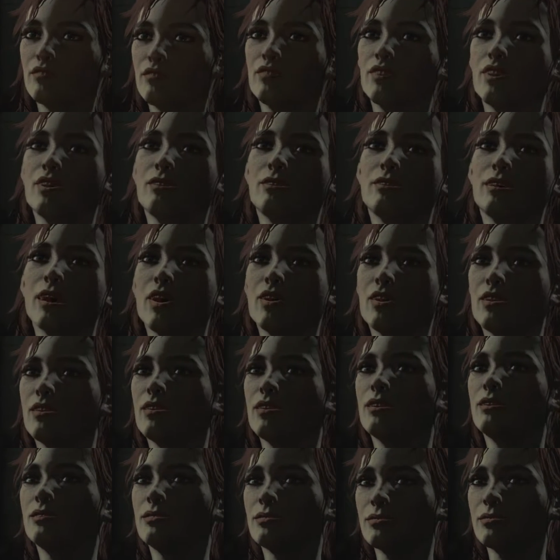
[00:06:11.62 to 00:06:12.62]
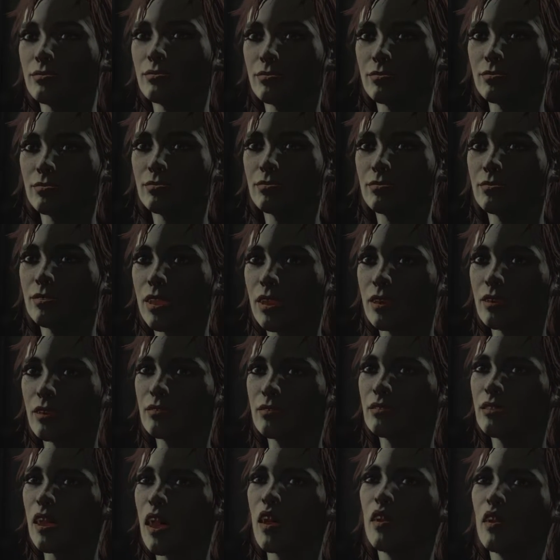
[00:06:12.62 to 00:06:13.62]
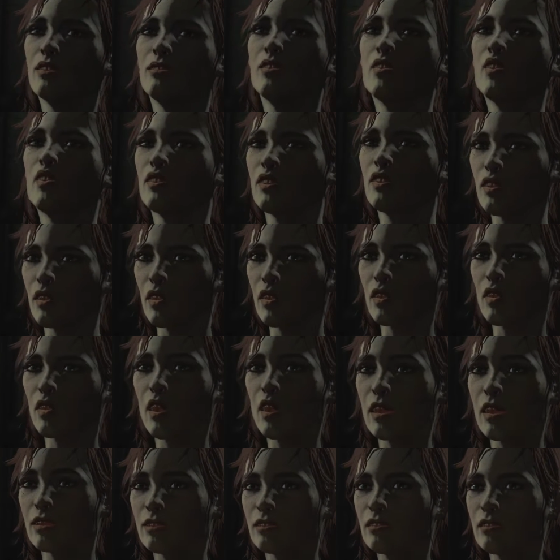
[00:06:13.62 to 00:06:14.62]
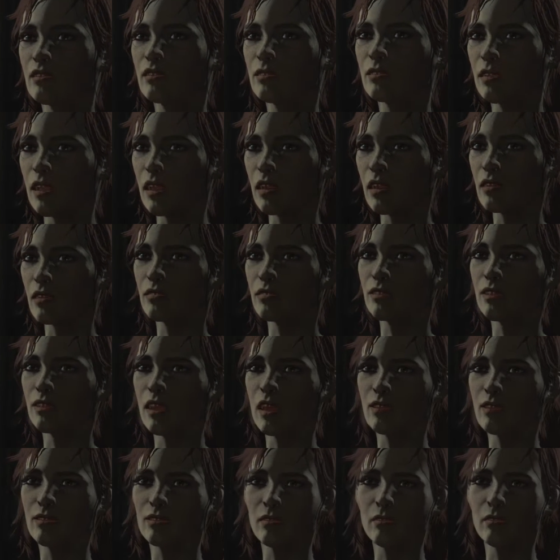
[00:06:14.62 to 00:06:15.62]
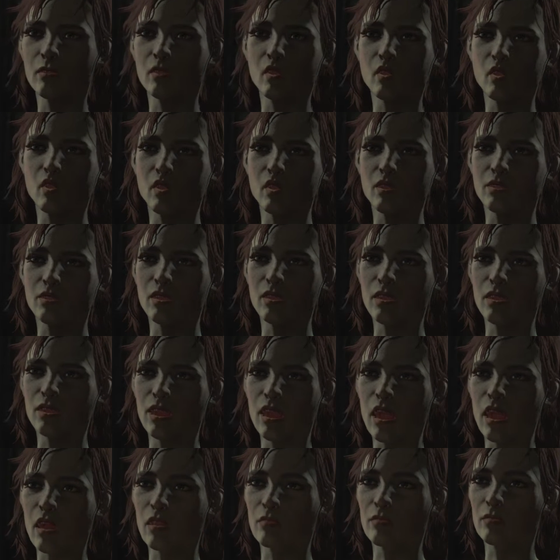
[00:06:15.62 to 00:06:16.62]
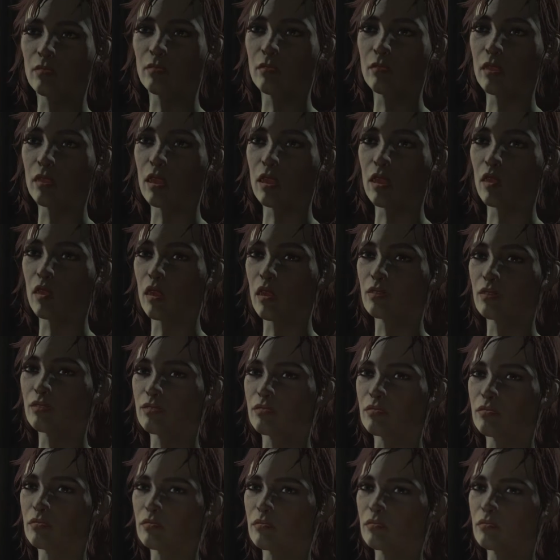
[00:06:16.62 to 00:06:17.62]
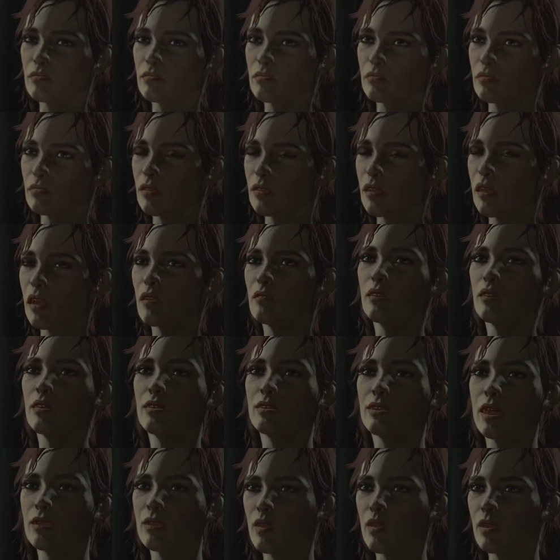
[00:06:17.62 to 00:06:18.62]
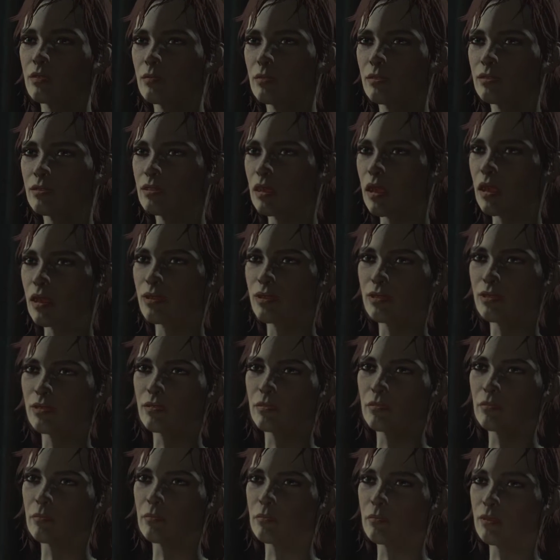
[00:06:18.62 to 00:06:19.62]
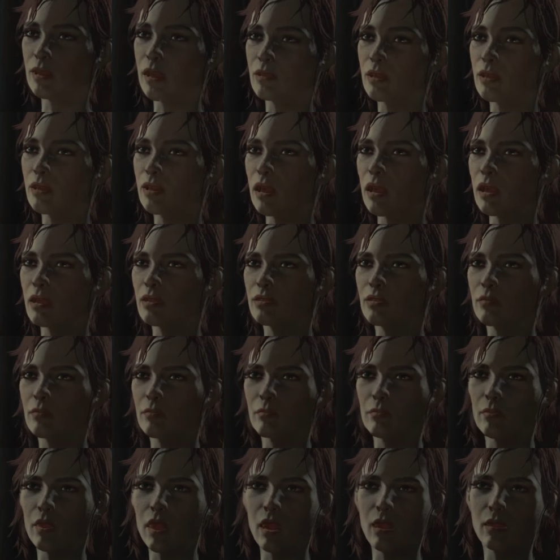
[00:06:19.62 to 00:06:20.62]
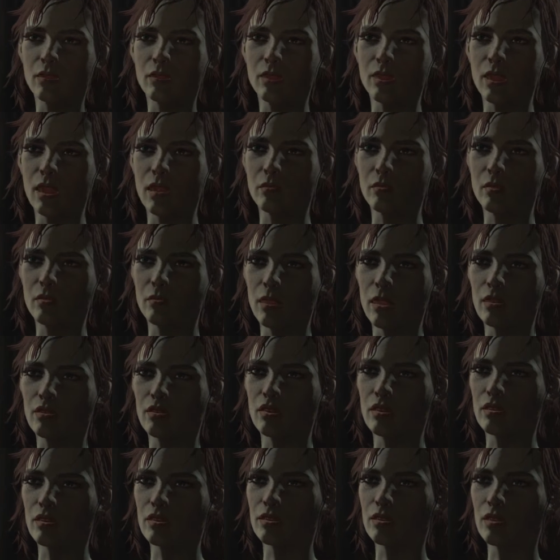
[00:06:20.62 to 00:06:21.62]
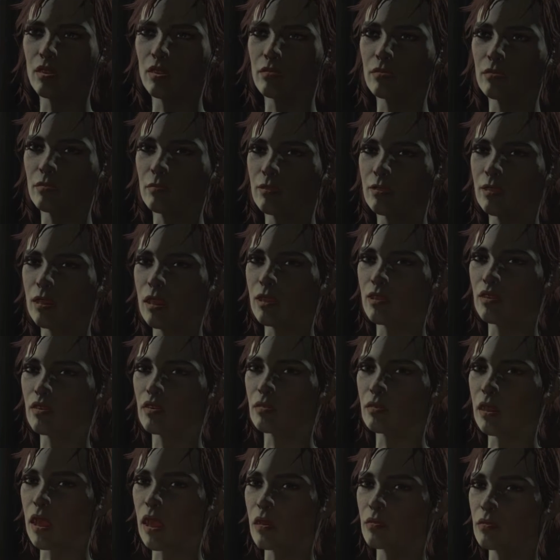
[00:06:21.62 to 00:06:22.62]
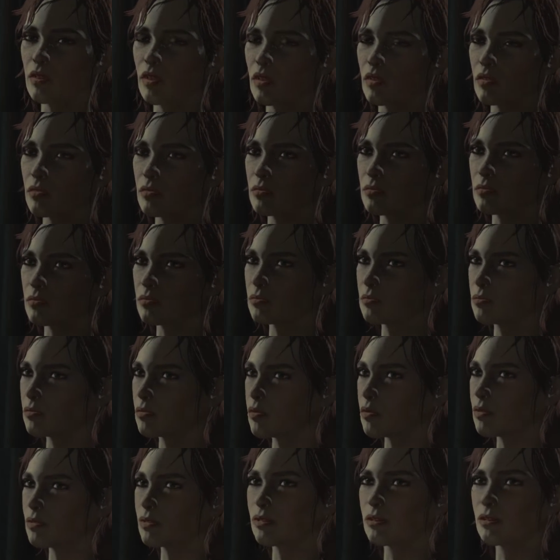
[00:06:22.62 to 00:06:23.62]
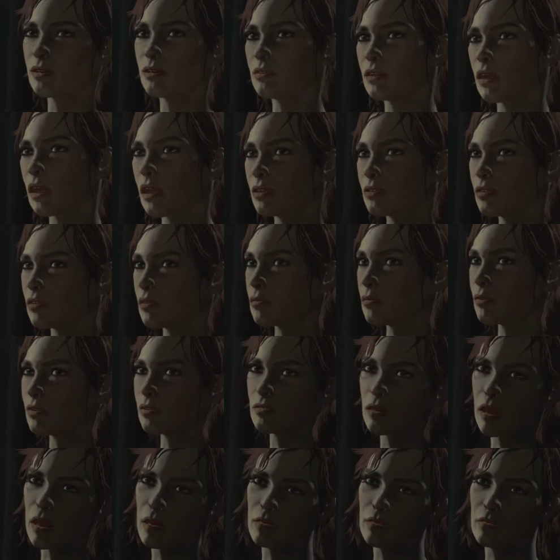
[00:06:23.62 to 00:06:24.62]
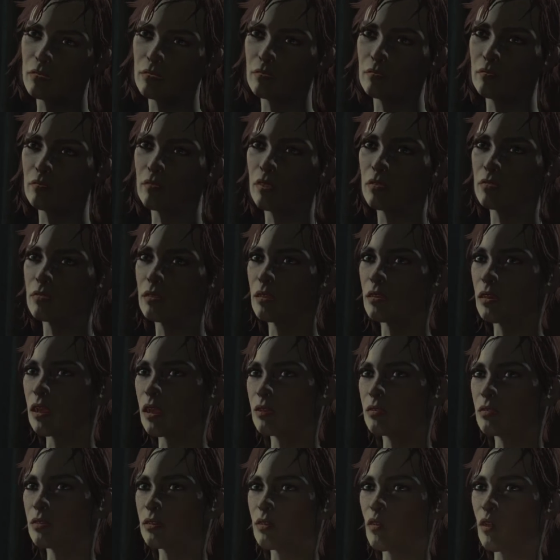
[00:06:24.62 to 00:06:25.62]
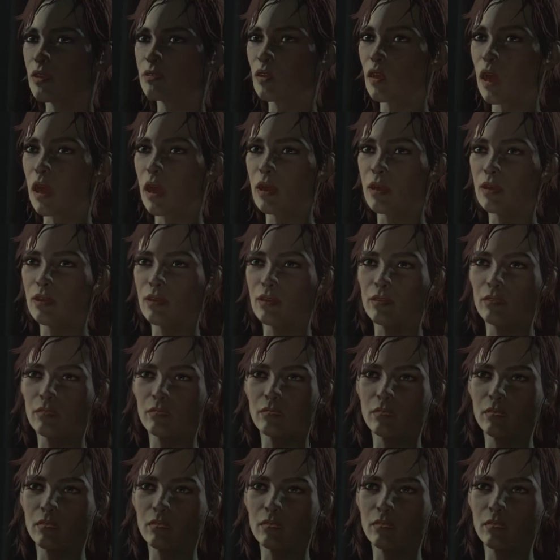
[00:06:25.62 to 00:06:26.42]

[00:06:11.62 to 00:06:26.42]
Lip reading: you're the first to earn it. It all starts with two wastes of humanity I suppose you could call me parents. I'm convinced I was a mistake, because I can't remember a single moment that they treated me like their daughter. I was yelled at and beaten. Everything I did was wrong.